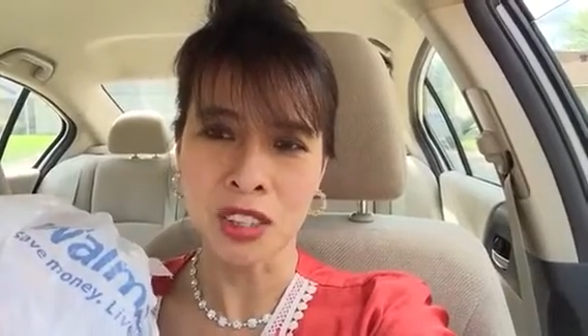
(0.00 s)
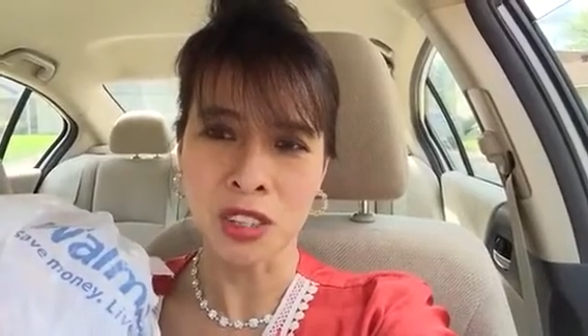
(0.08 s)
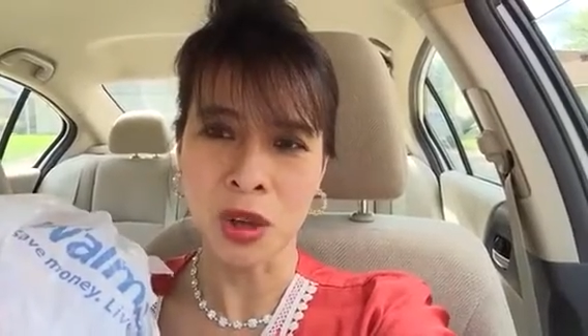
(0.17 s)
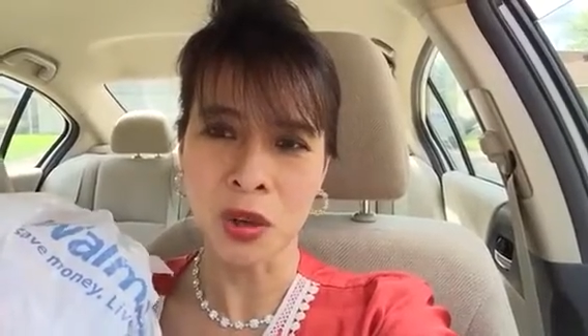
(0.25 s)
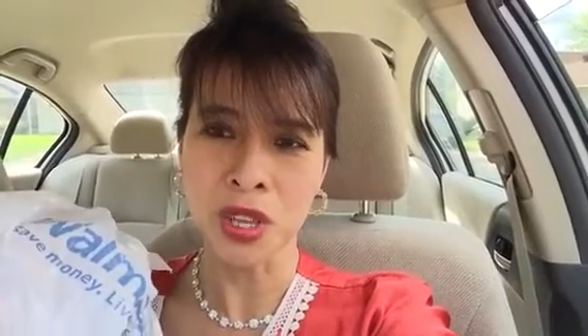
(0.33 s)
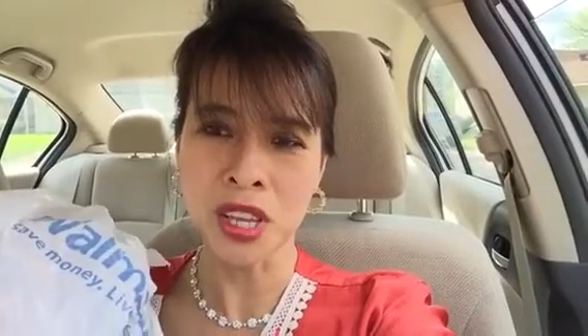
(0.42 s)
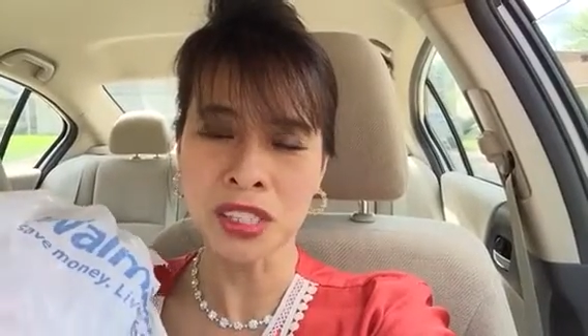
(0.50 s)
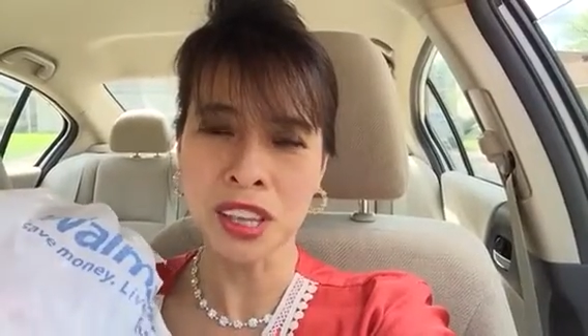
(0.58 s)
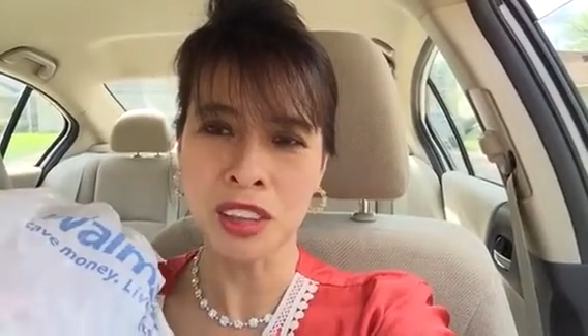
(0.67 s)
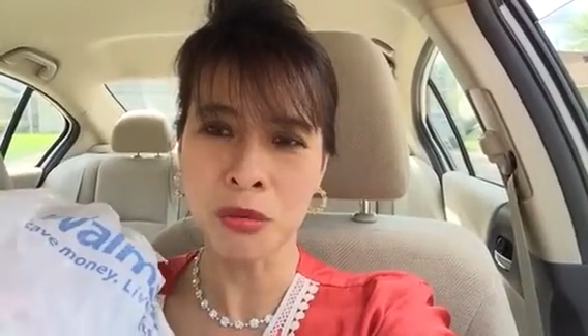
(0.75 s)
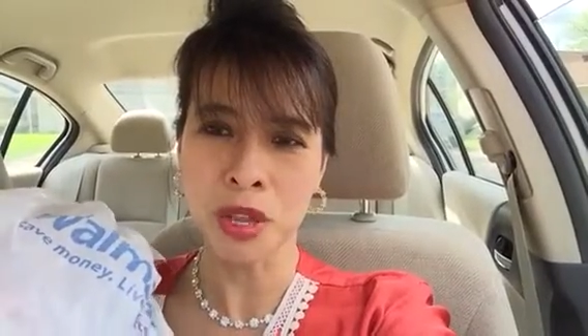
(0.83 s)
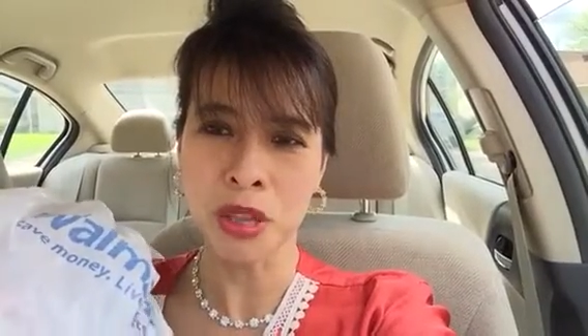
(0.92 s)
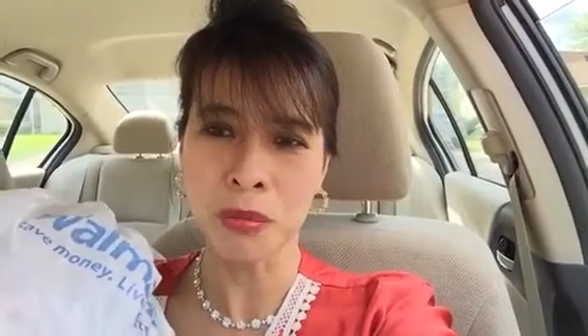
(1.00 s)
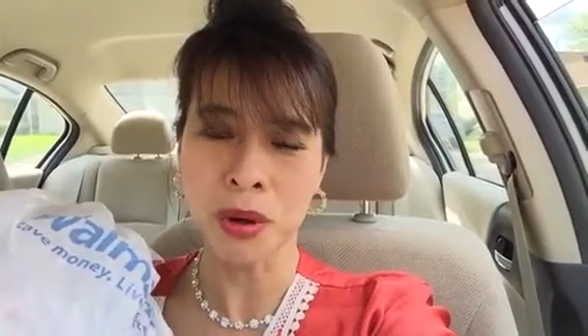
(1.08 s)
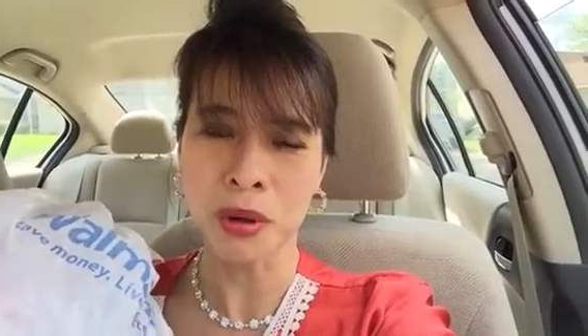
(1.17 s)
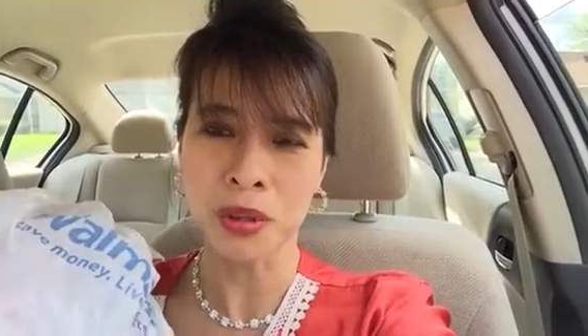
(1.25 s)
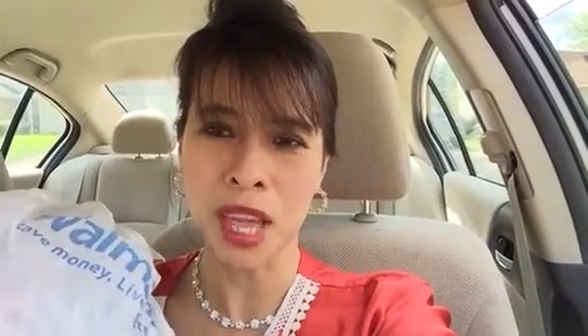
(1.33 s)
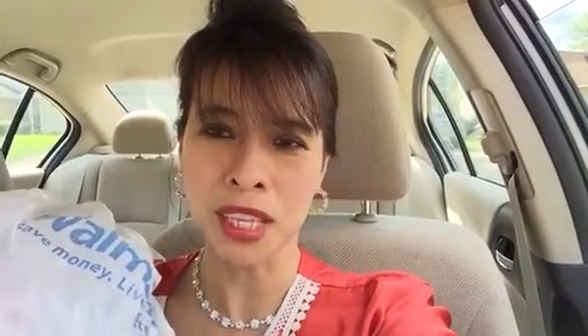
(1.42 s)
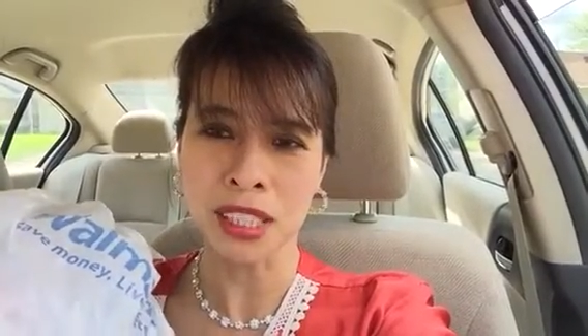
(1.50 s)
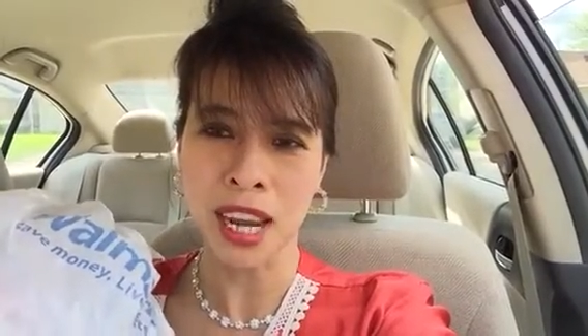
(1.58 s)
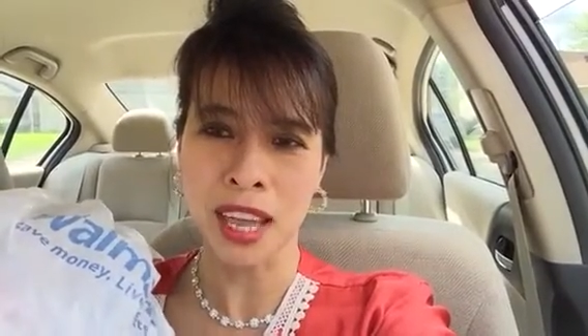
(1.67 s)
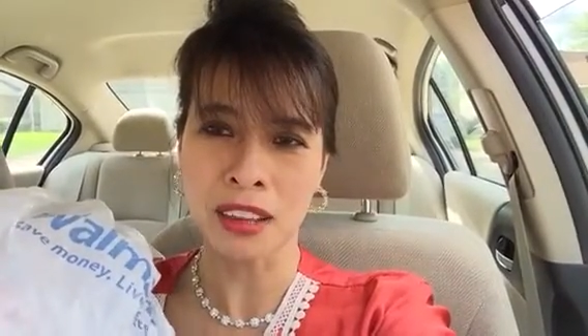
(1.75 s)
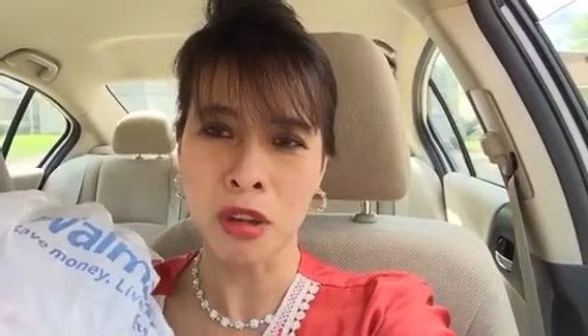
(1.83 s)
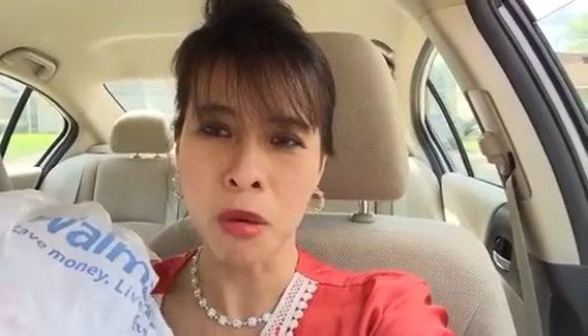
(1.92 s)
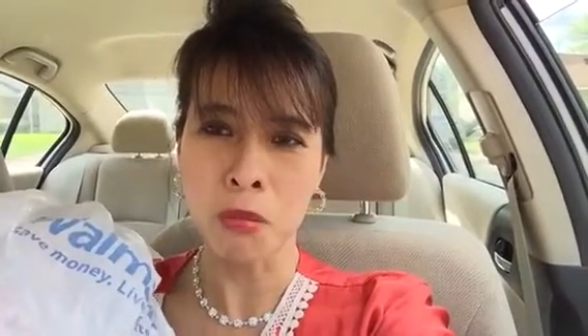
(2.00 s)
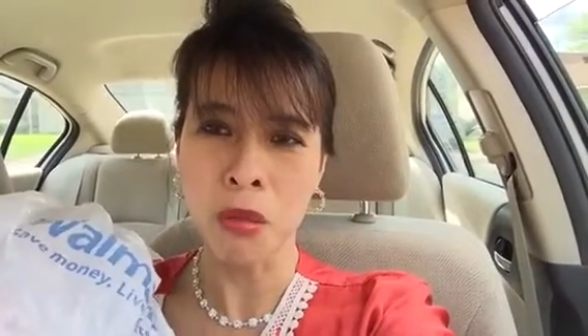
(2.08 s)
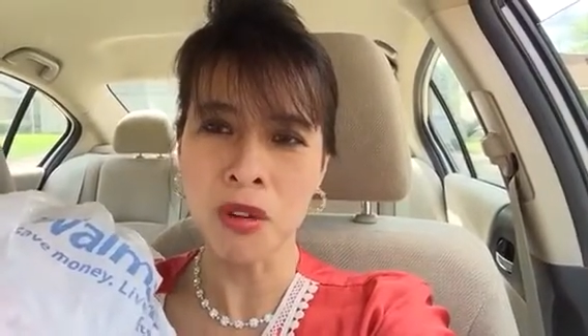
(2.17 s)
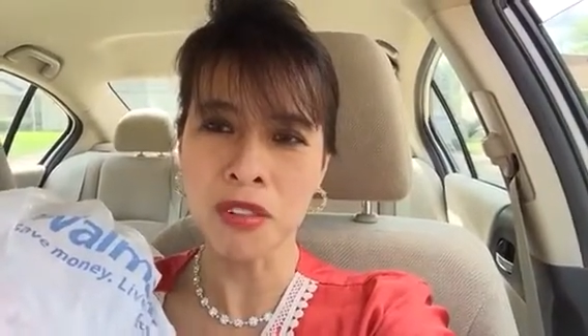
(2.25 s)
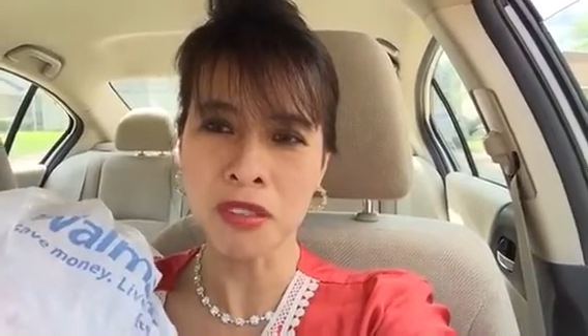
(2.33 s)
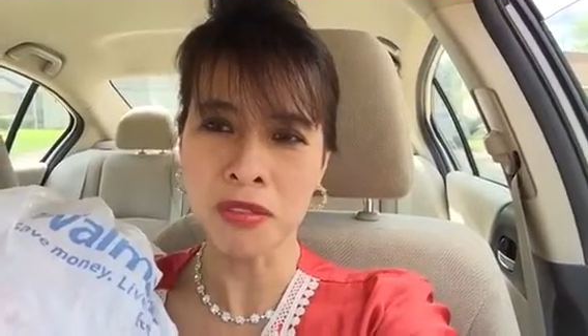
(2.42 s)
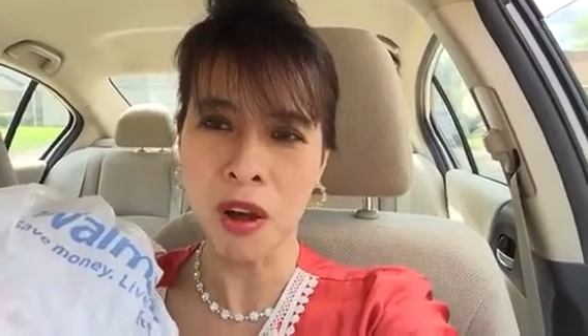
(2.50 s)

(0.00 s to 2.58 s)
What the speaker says: So these are the people that's like moving